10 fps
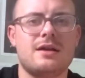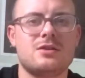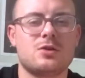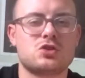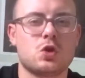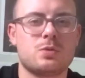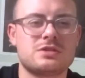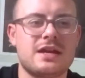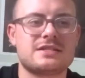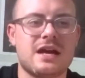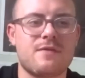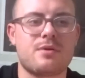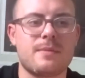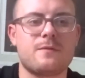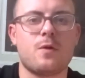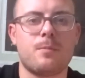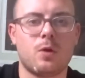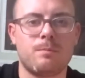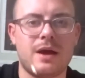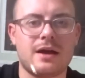You know, it's always nice to have the Premier League
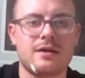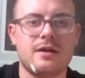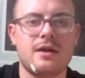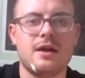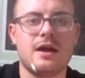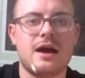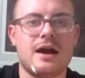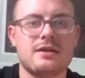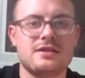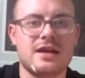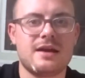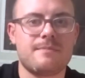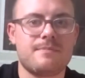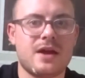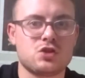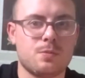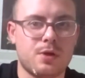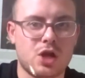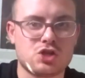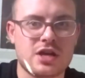football back. And yeah, I do
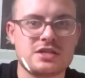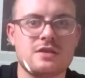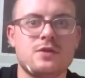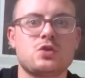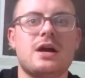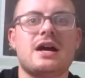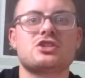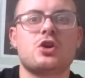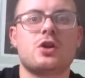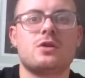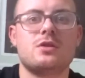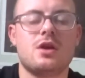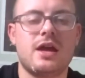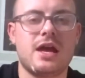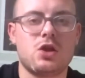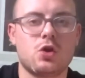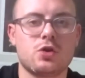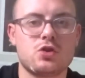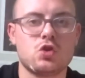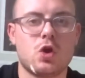apologise that the video has gone on
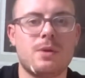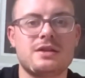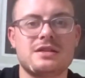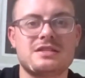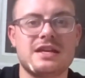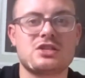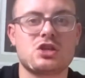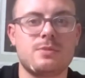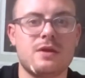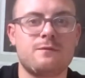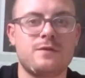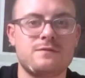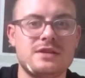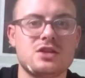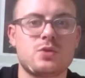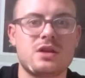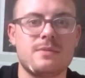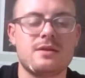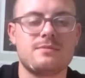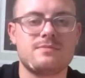longer than normal. I did say it's going to be a 15 to 20
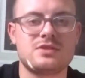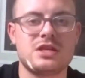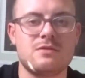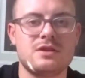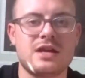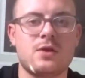minute series.